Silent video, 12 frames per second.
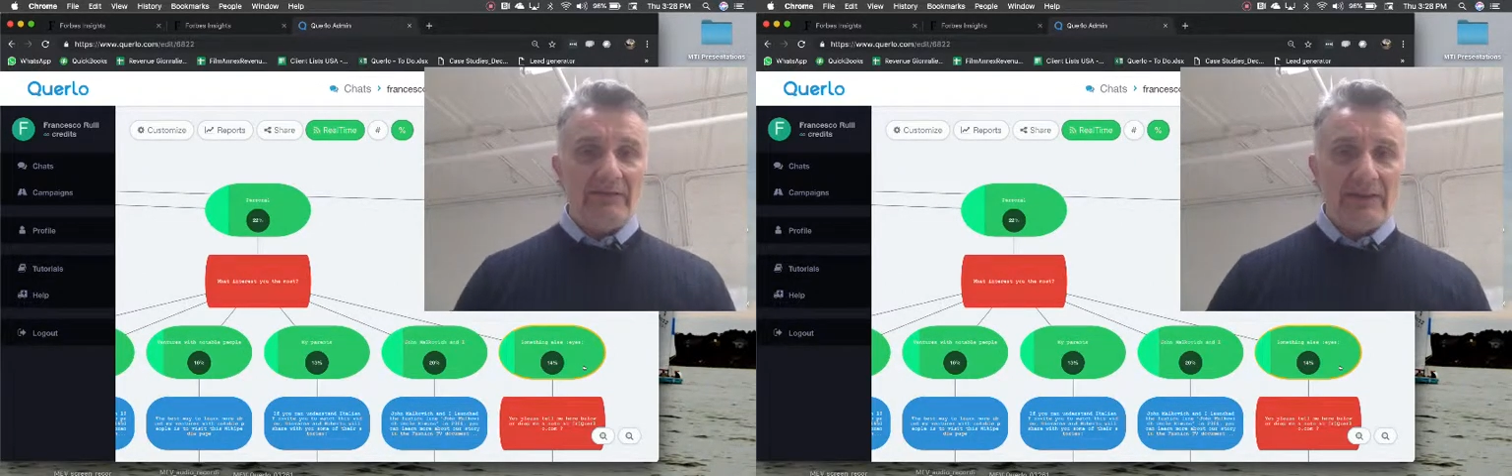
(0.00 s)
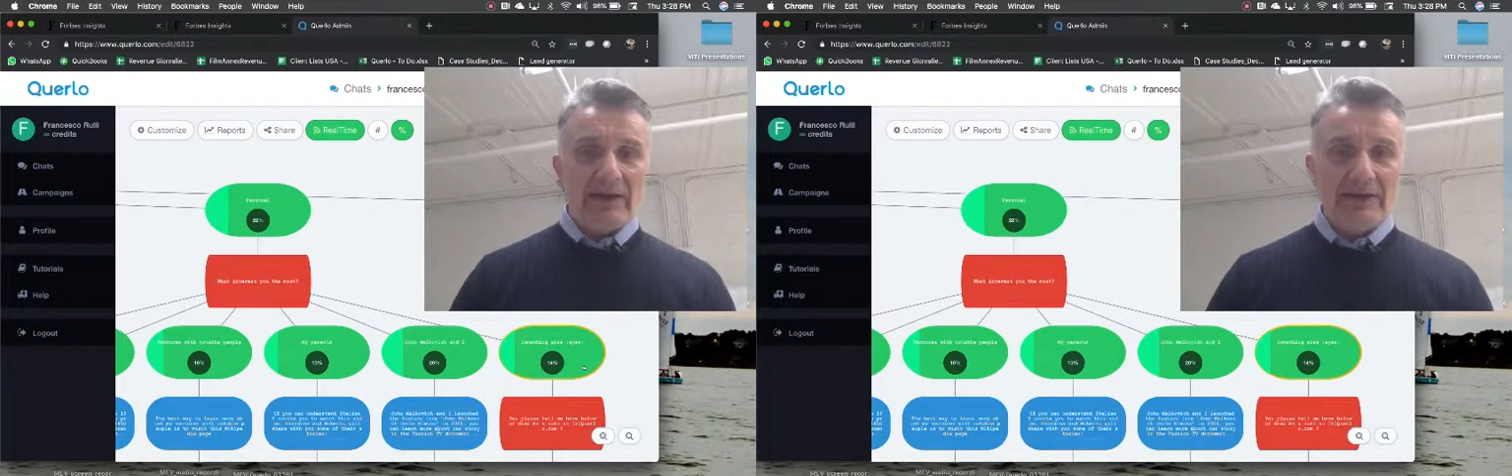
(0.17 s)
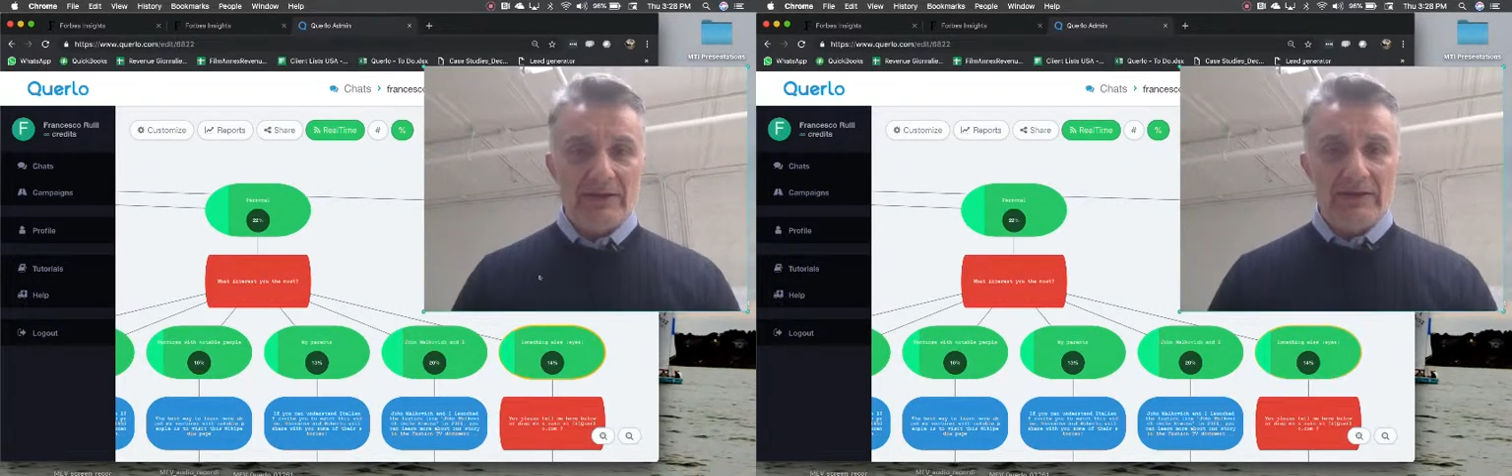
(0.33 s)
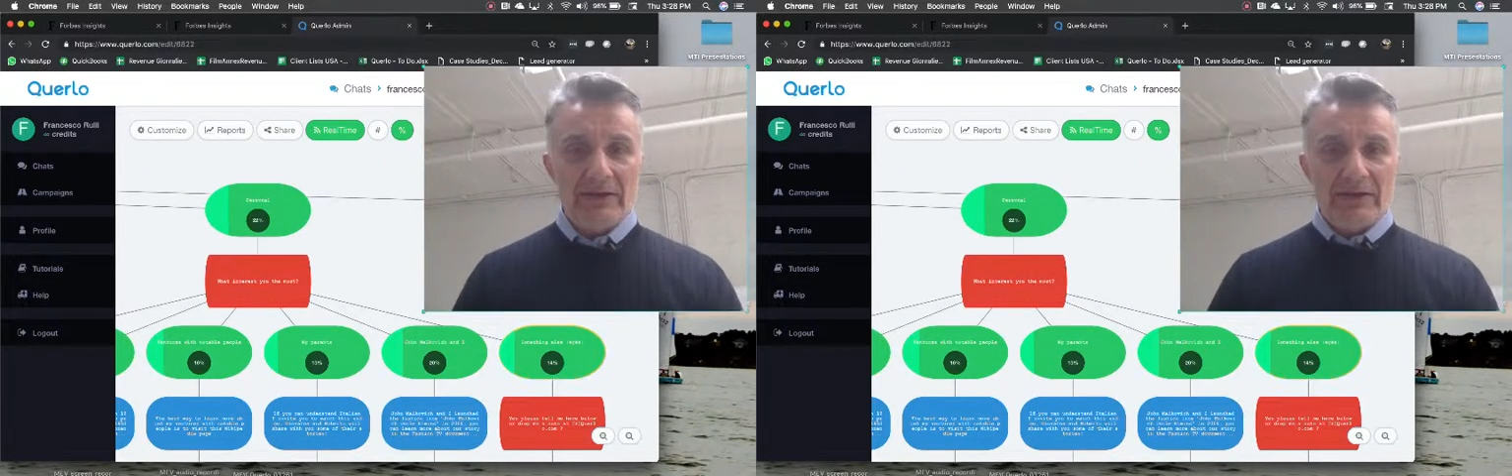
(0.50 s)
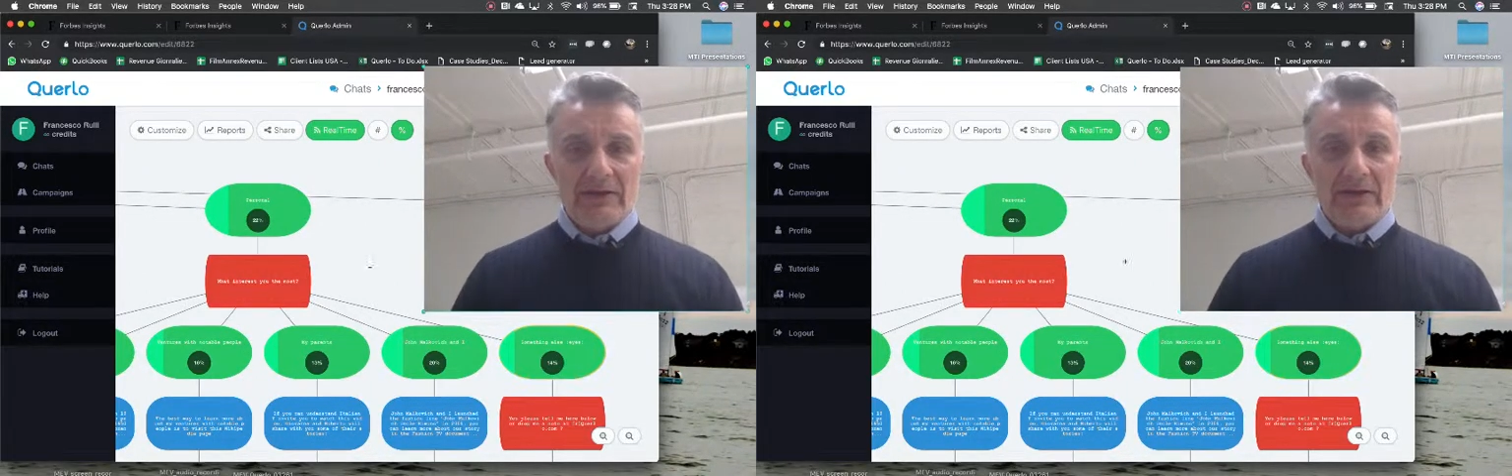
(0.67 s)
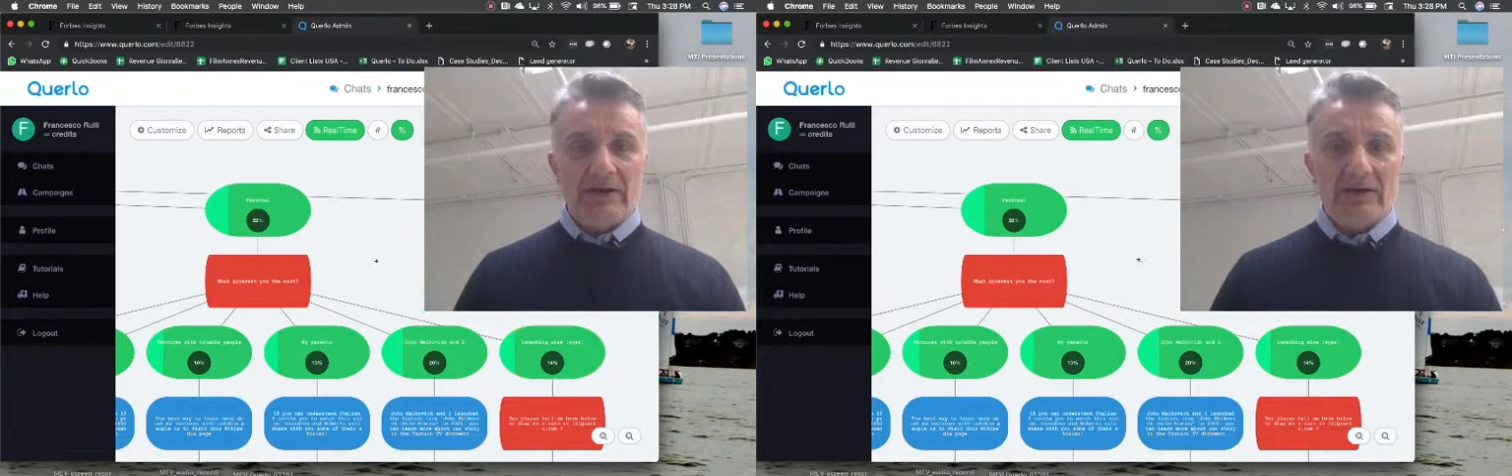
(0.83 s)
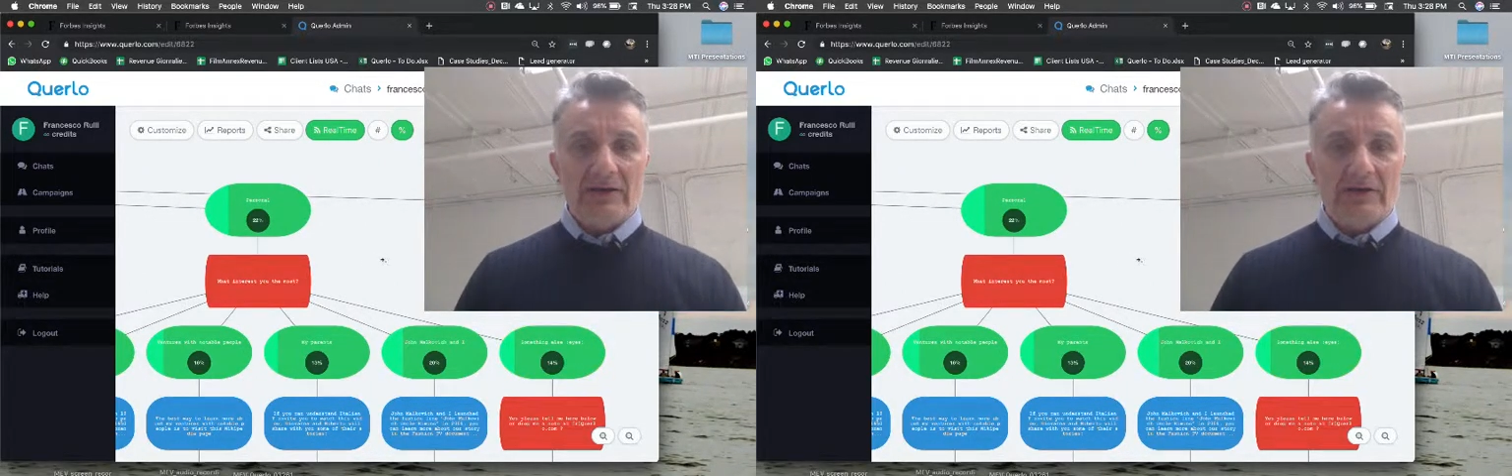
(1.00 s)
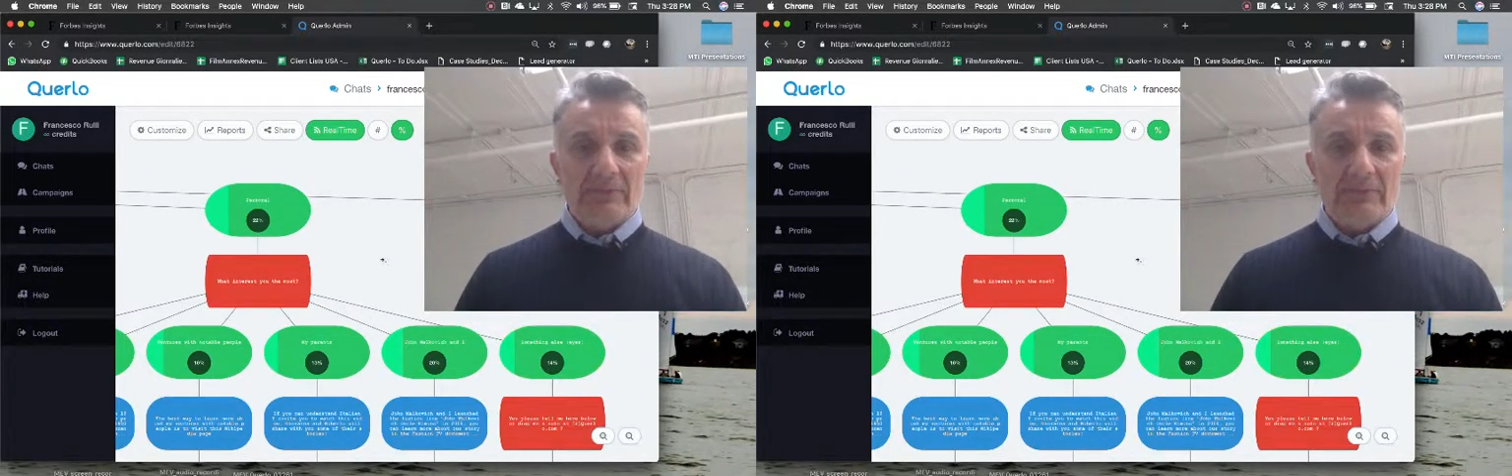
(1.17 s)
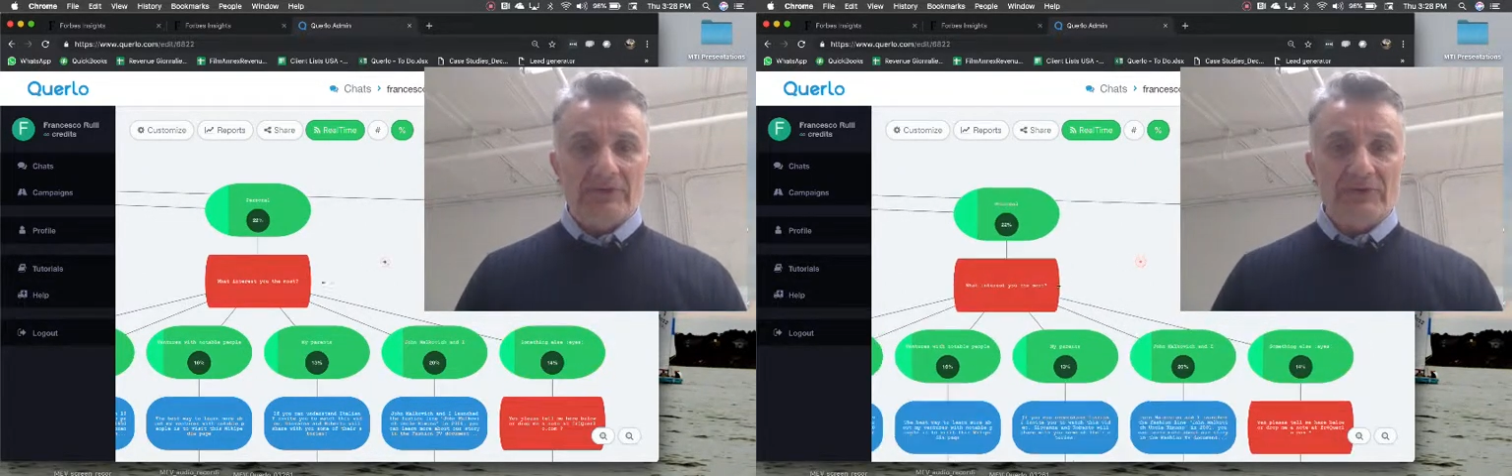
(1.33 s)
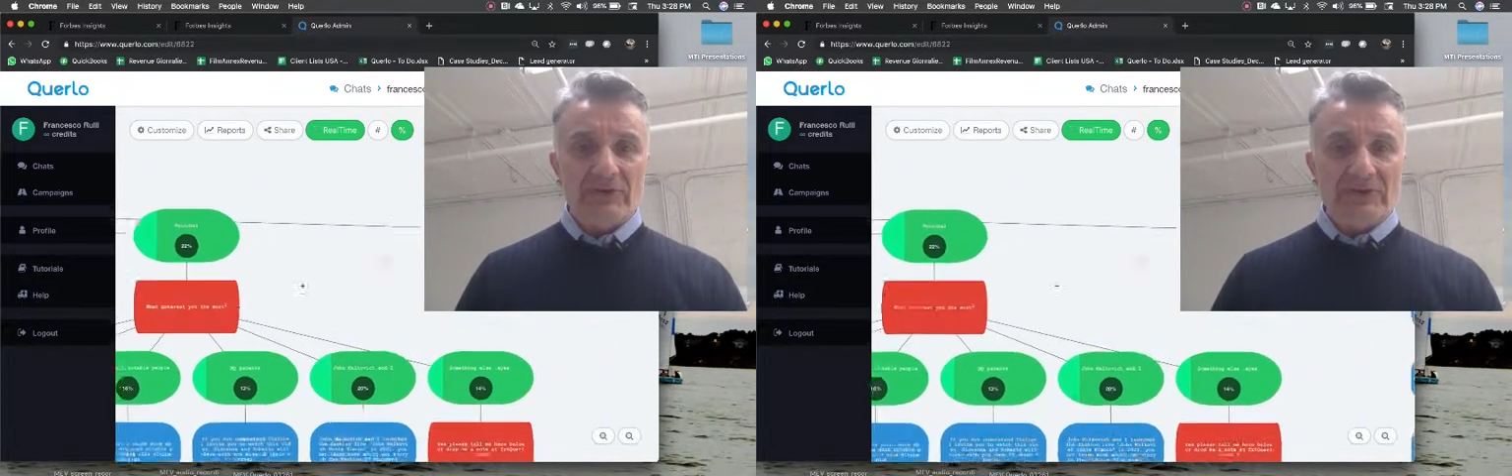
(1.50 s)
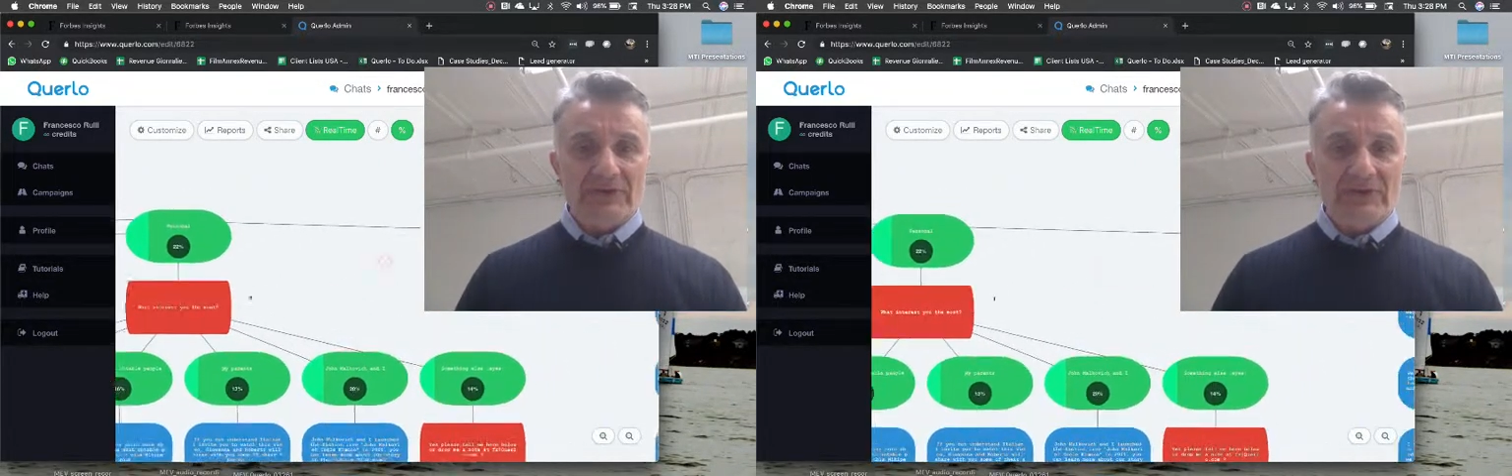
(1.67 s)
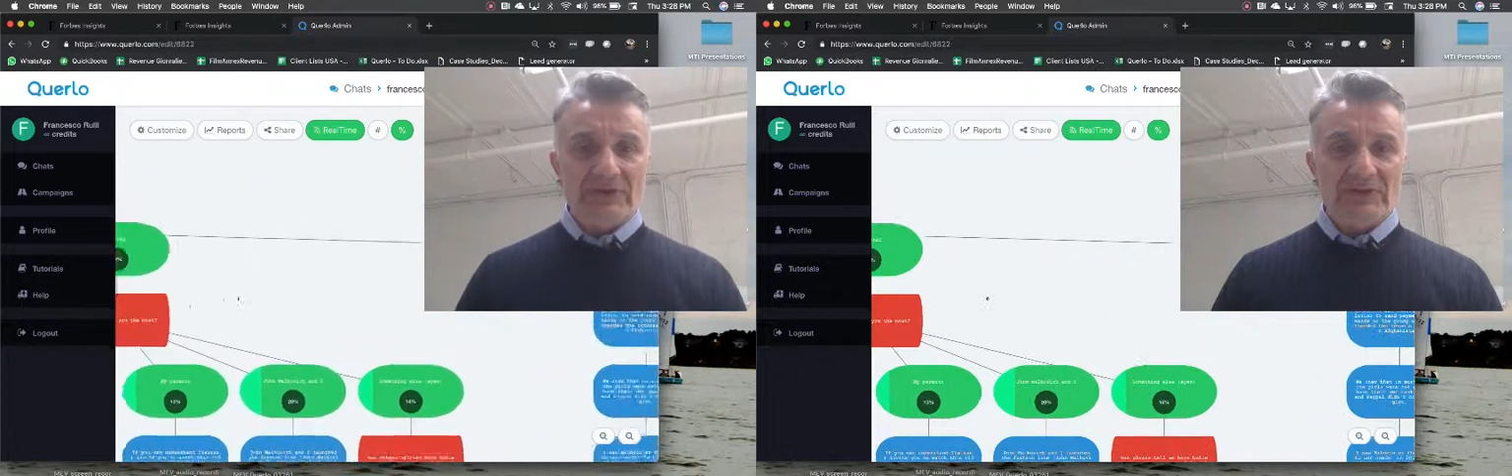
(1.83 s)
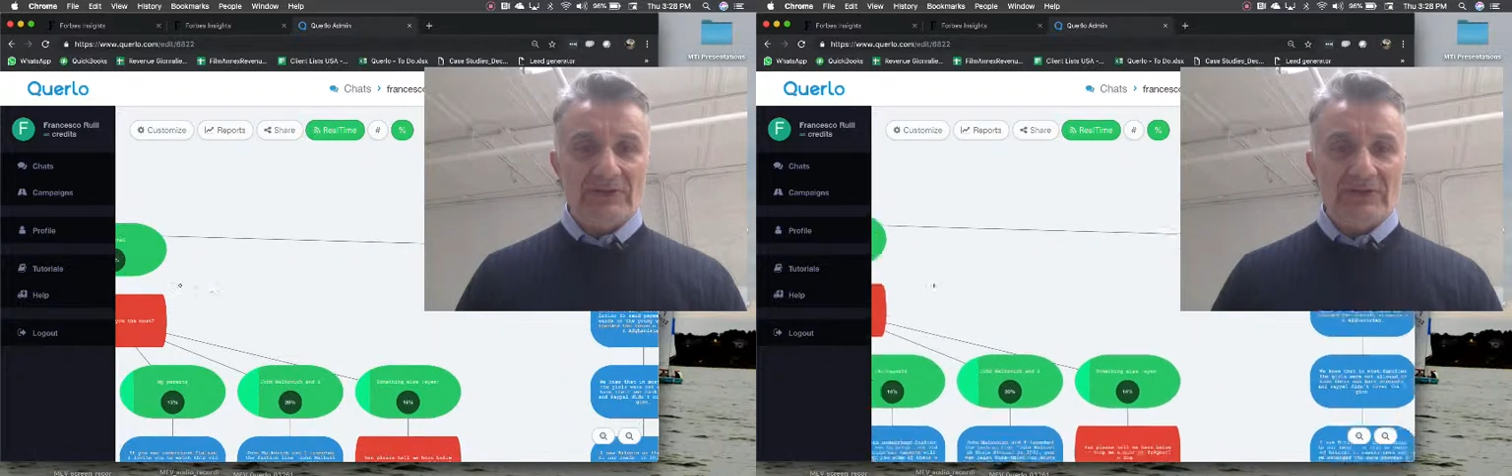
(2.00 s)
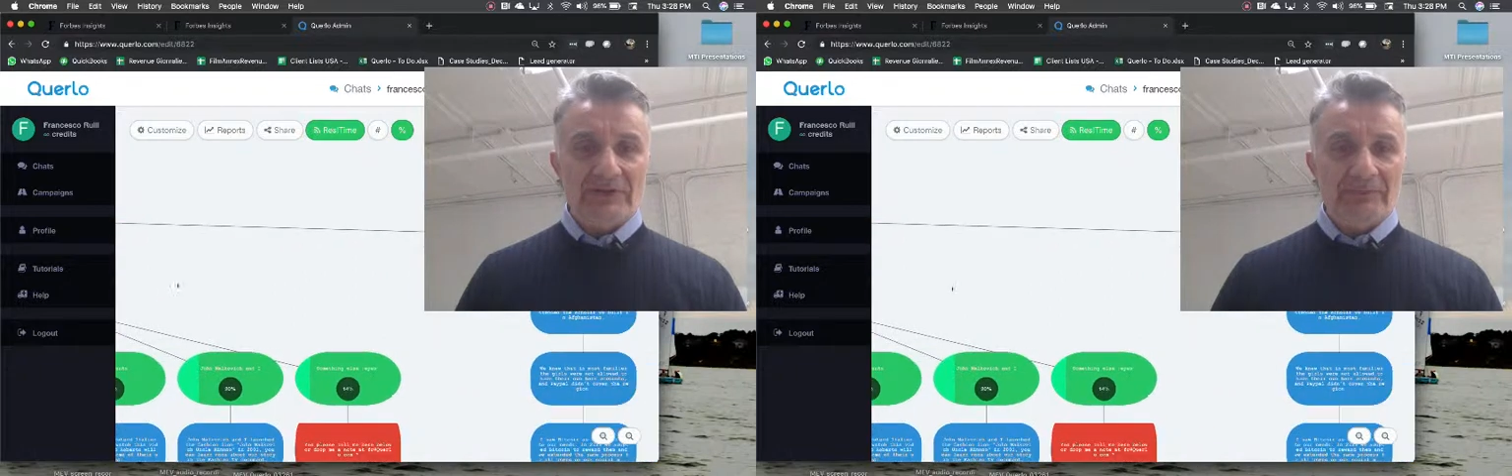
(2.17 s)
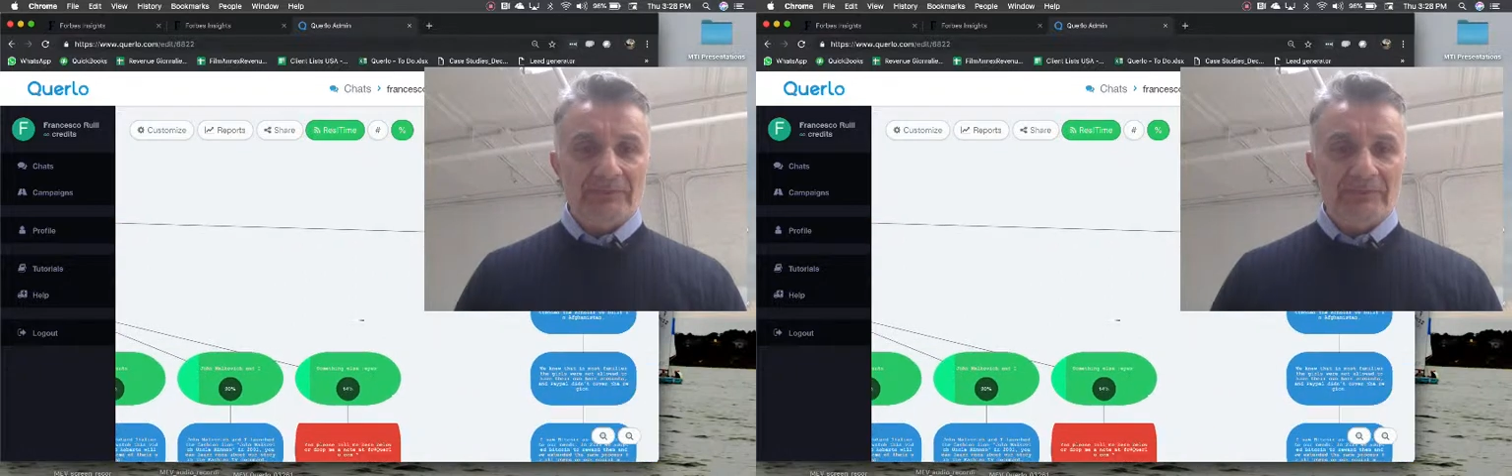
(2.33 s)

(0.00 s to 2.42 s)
my personal assistant.